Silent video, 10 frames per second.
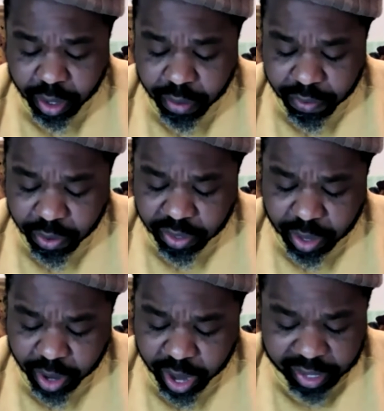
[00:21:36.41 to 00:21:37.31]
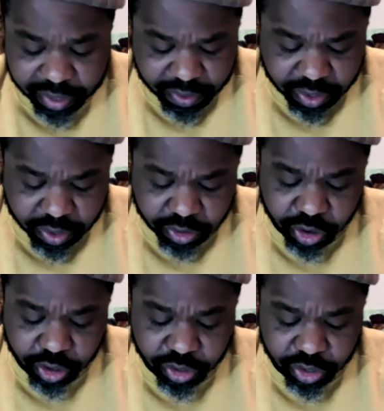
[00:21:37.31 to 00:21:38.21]
folks that were active in their
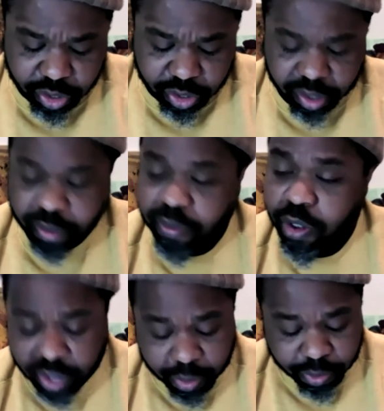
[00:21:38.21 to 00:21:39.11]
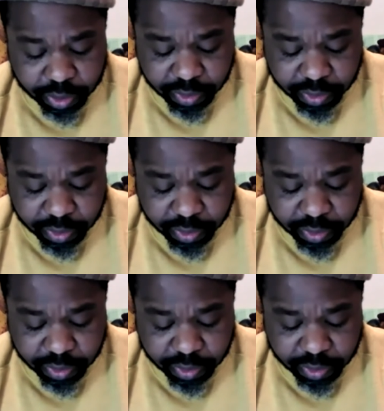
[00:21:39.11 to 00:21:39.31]
churches, folks that were